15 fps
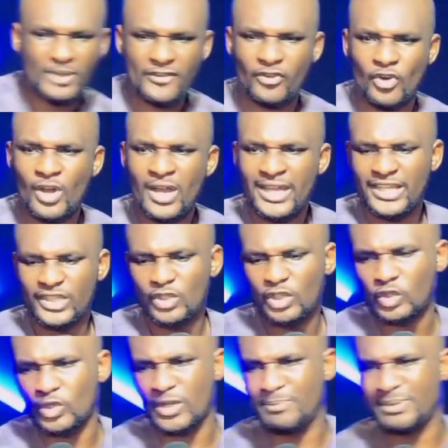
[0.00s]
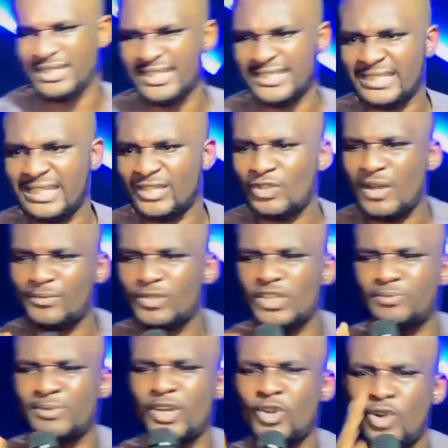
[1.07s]
just for is not to repeat this class. So I'm
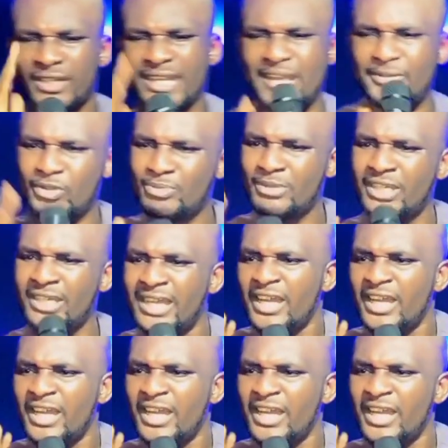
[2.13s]
just praying God helps me.